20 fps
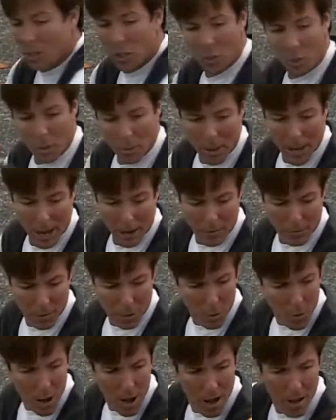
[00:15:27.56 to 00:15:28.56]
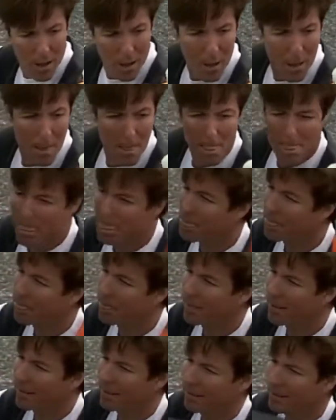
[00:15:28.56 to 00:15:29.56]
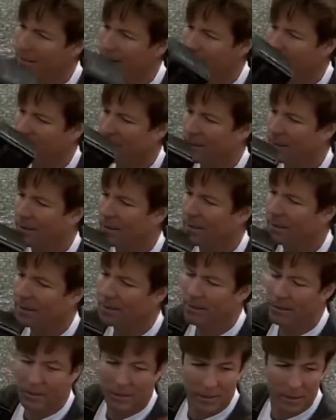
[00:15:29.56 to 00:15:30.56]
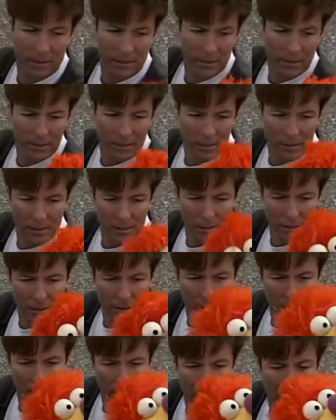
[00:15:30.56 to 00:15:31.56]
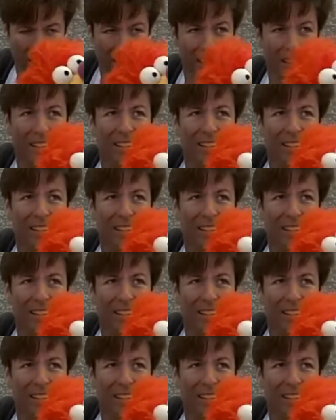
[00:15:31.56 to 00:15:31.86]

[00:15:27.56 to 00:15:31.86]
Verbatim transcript: you want to pound for a while? No. I'll keep reflecting for planes.